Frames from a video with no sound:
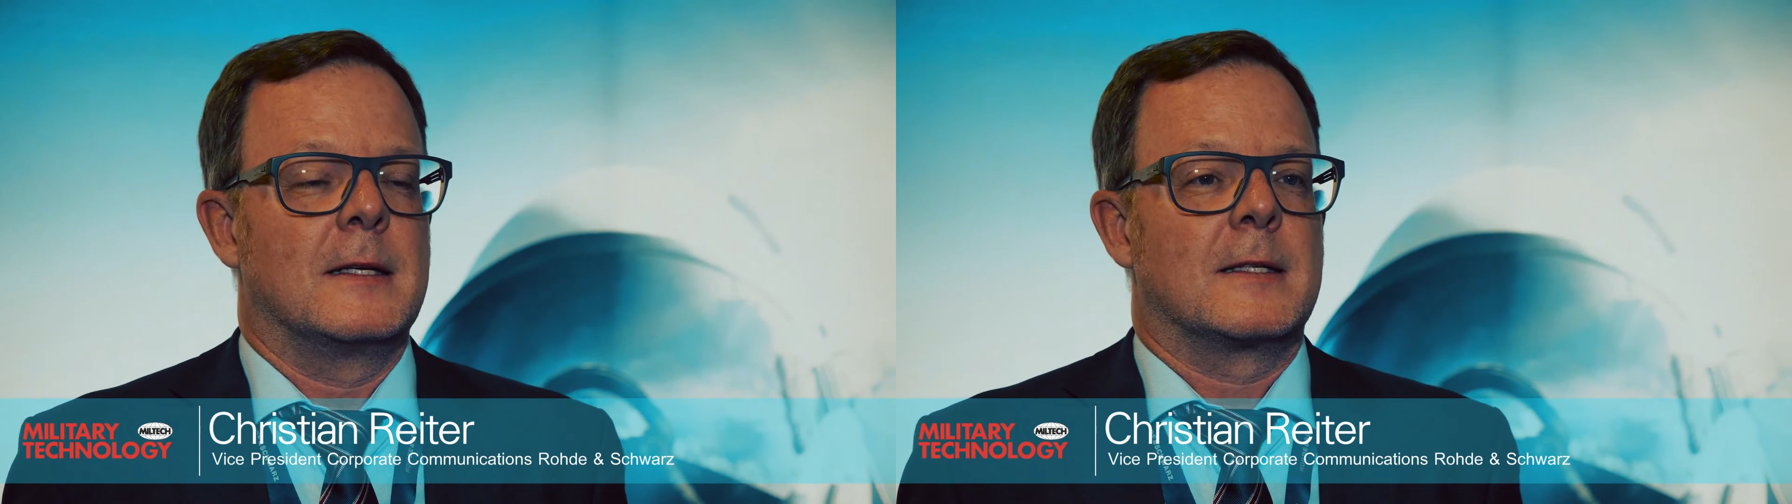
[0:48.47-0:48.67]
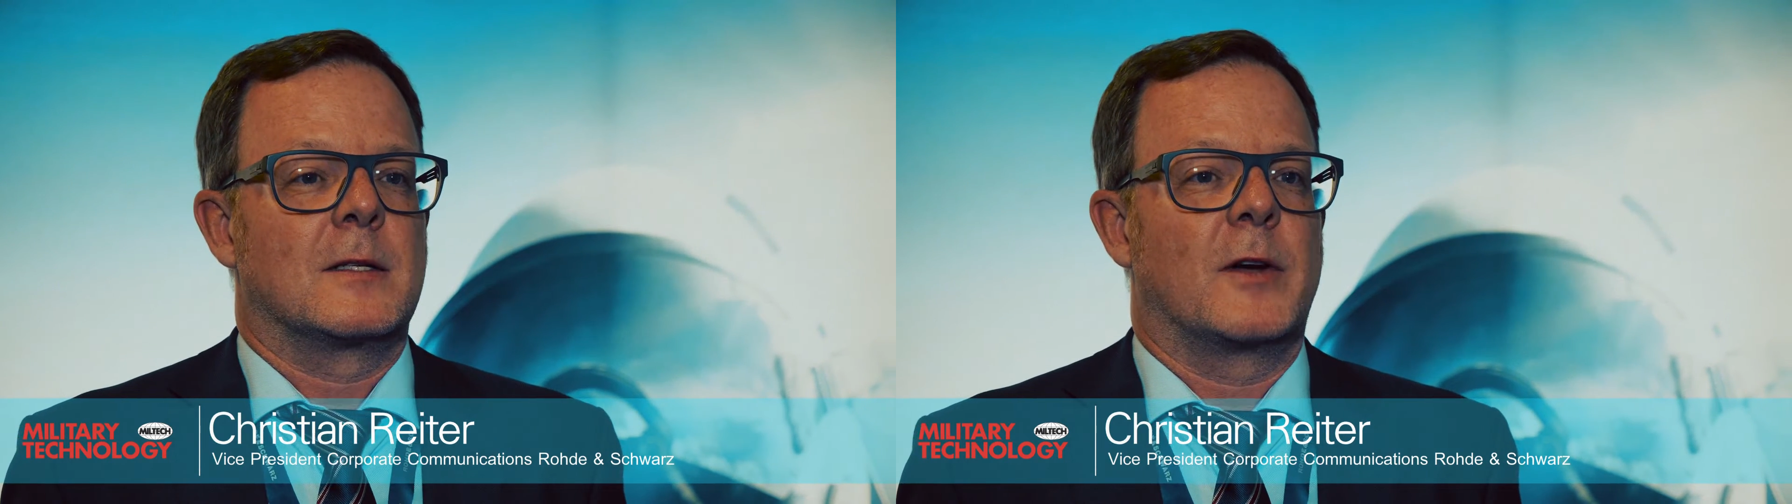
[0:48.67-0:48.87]

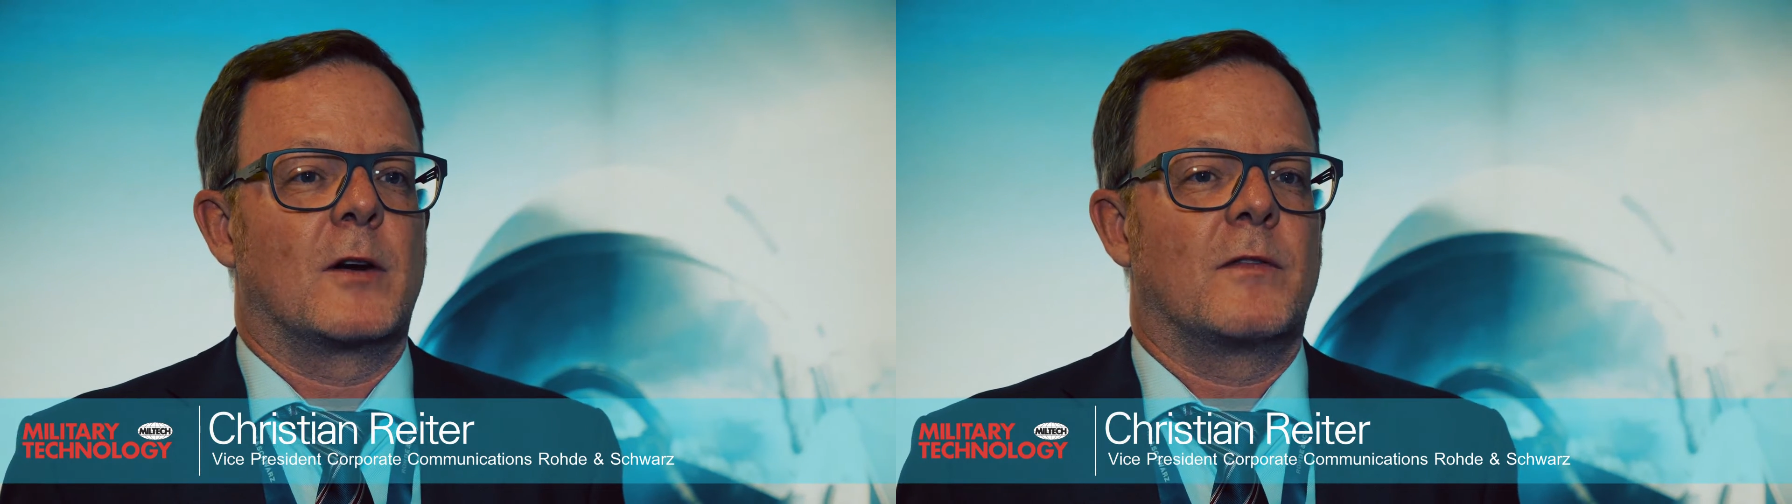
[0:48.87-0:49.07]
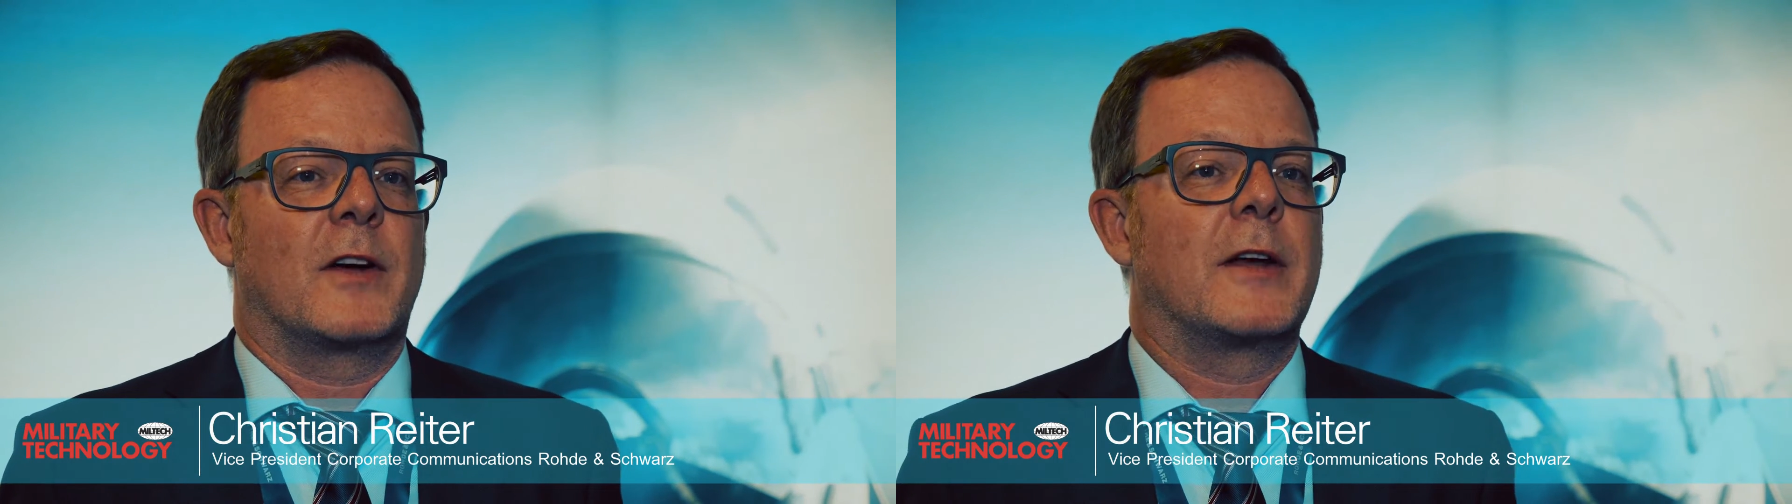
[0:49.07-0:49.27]
So we
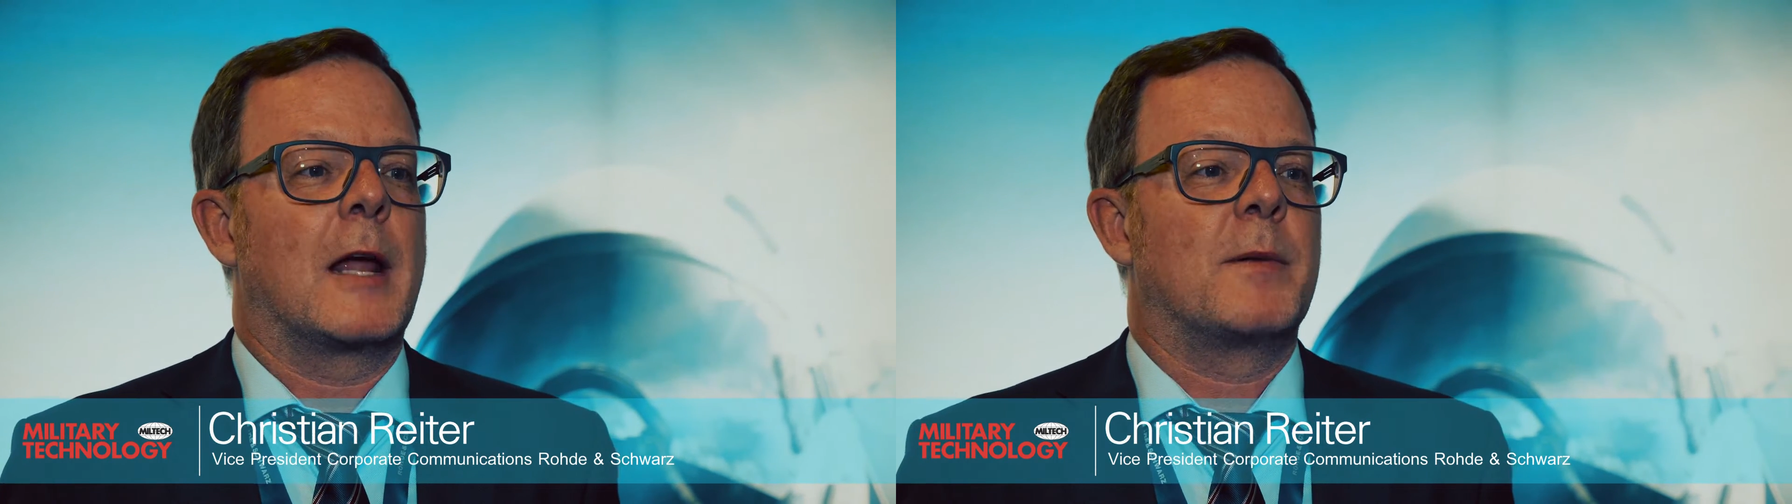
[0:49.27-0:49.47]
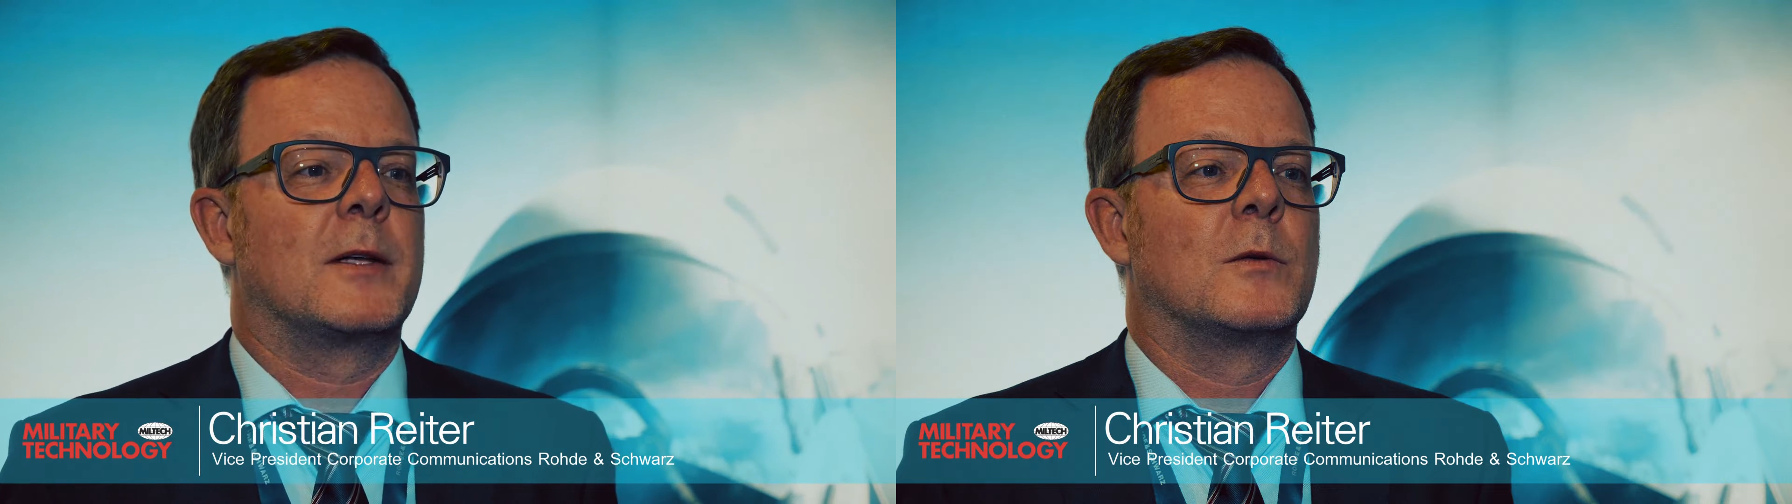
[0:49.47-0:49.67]
are very
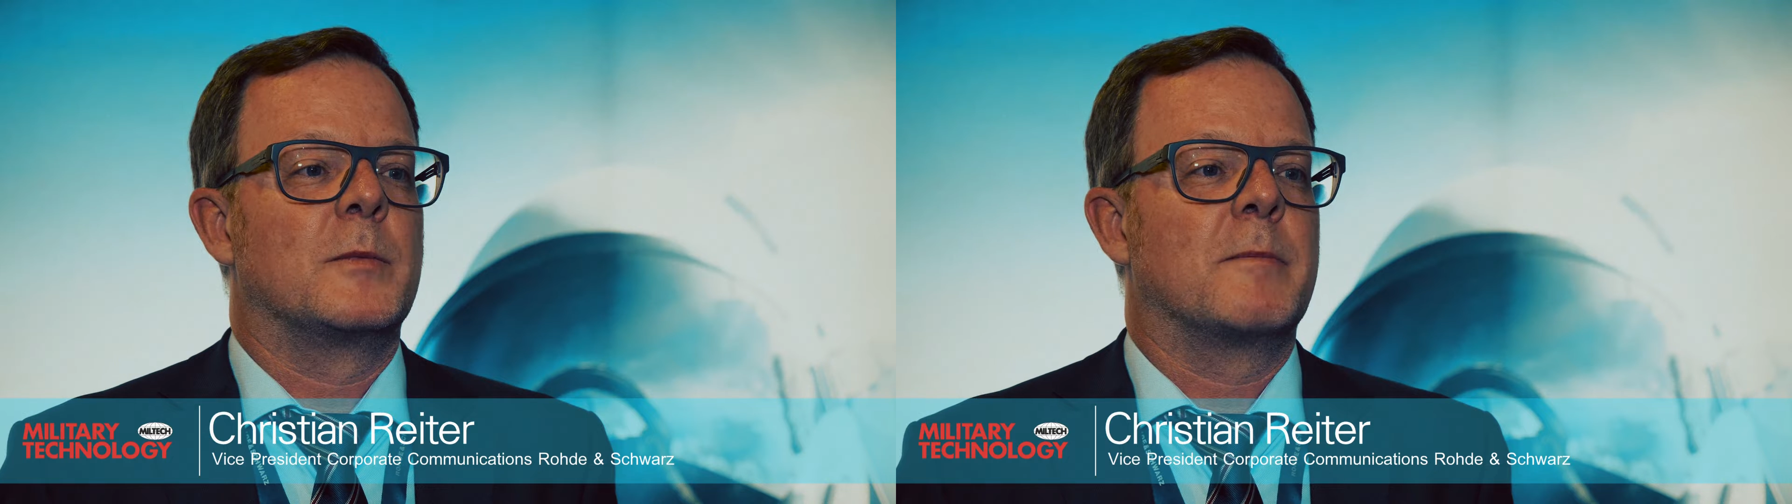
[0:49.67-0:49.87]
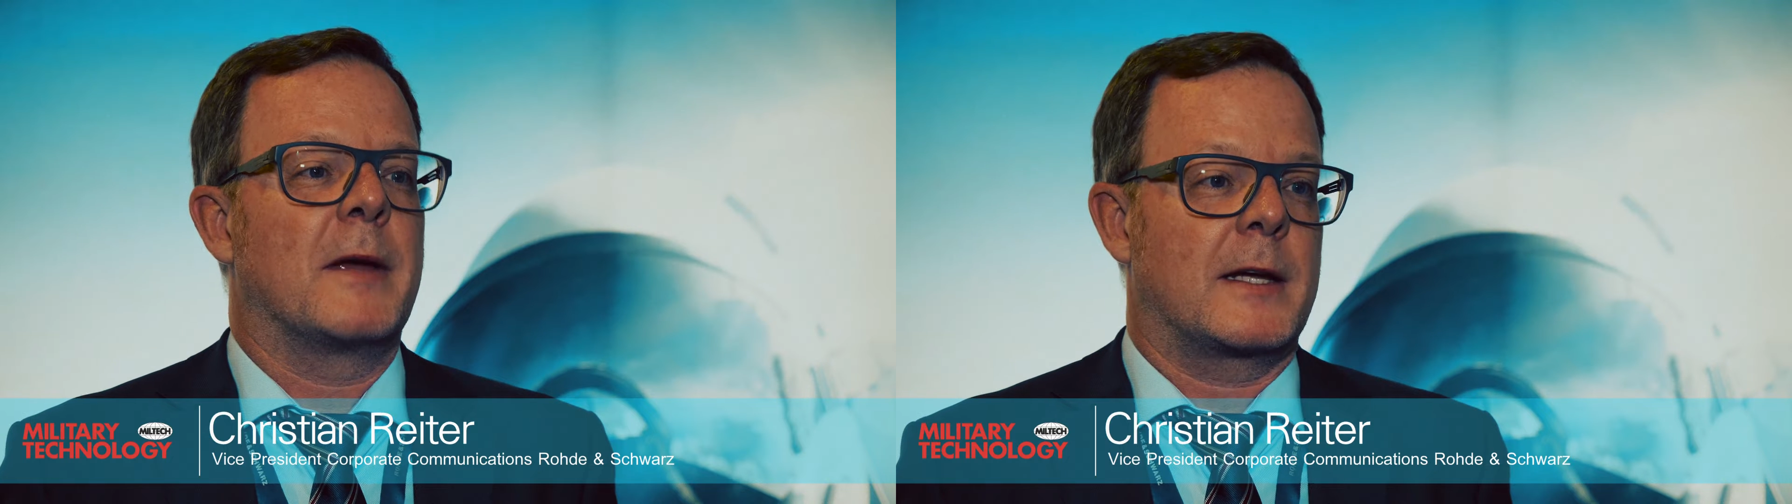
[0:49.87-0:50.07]
happy to
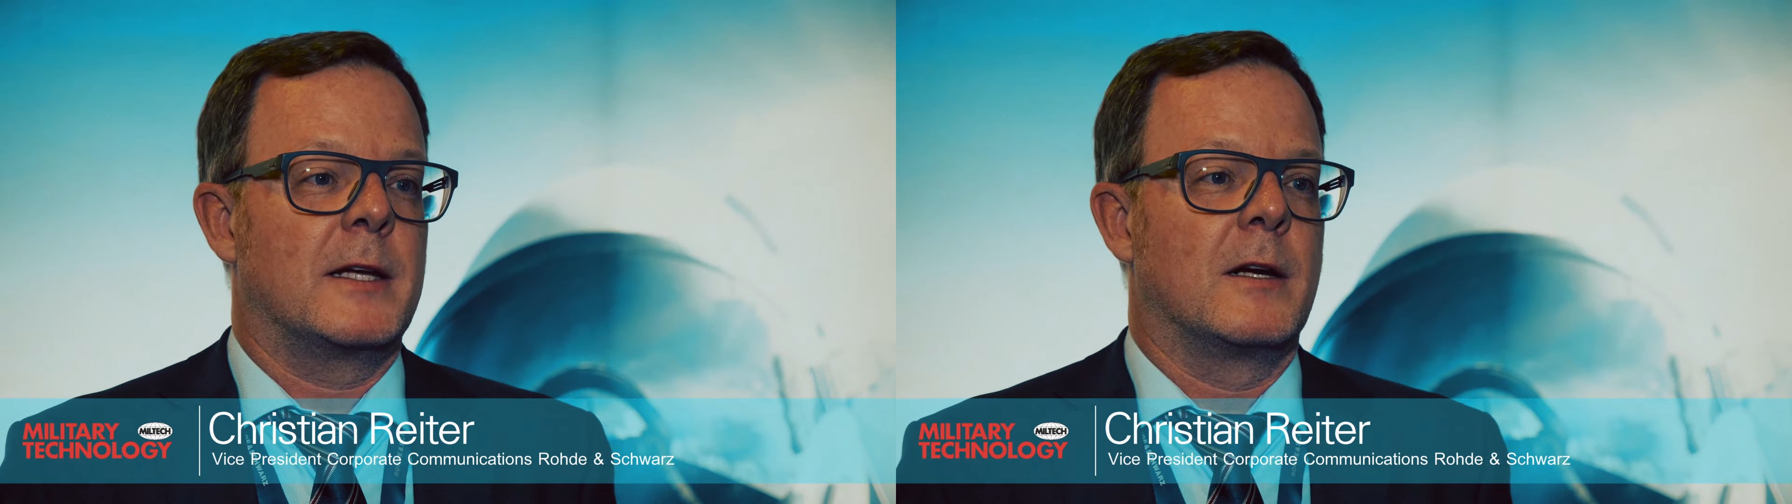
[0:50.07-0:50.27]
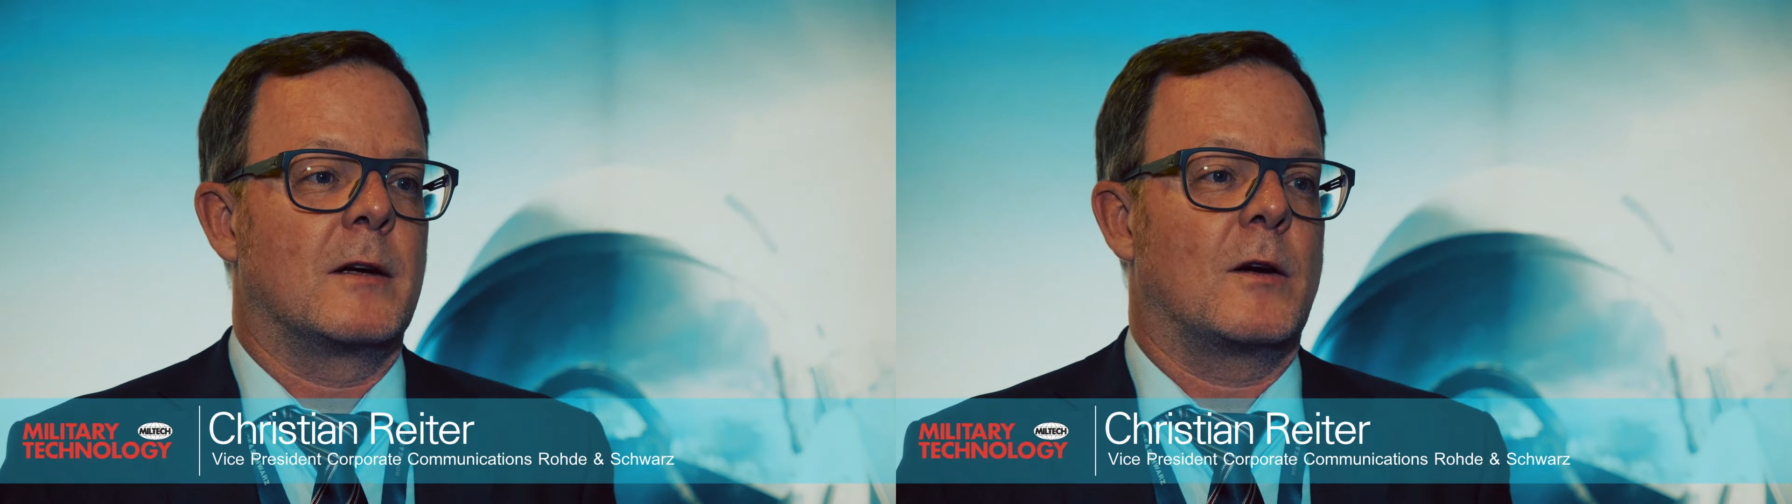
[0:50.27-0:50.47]
be back here